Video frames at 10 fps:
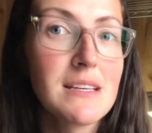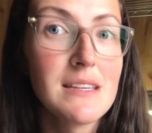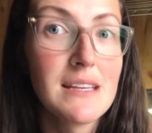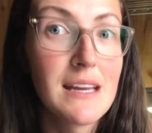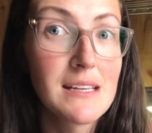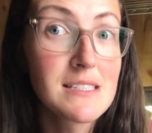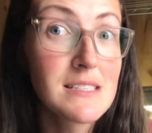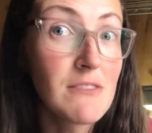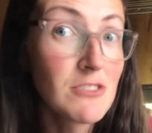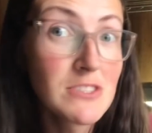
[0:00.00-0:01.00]
in the next
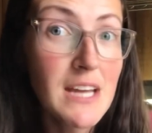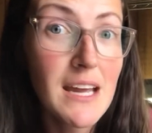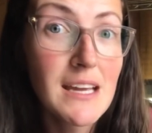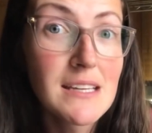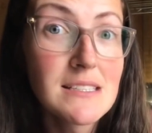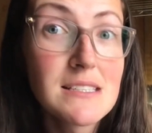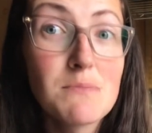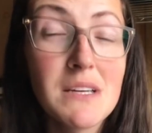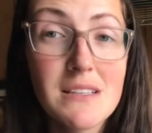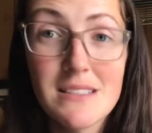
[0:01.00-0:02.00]
several days,
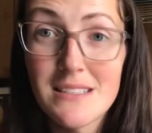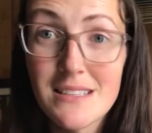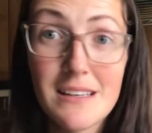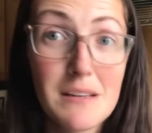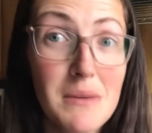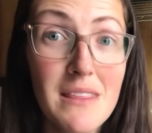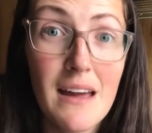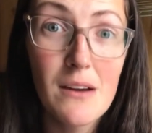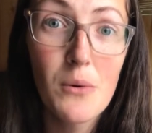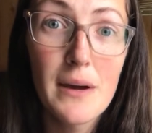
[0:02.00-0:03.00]
because it's going to be
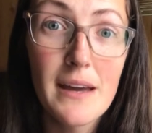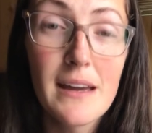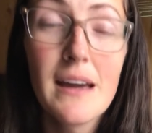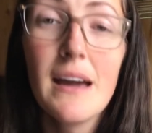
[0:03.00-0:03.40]
that quick,